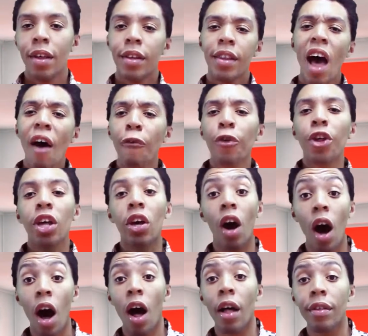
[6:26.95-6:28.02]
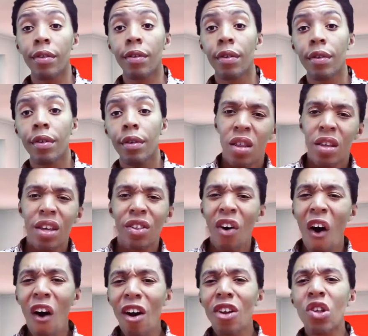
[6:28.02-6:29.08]
Now for the cons. These
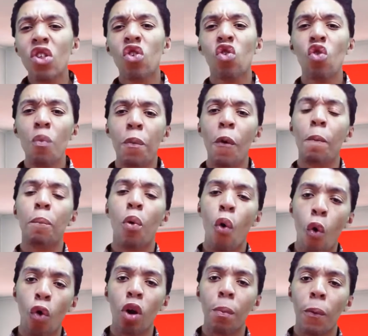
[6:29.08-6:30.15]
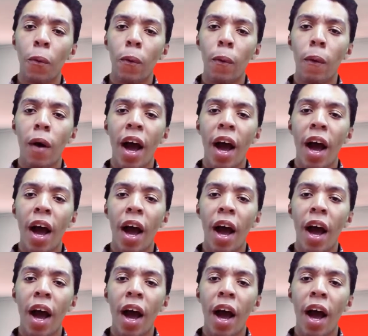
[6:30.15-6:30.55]
aren't super portable.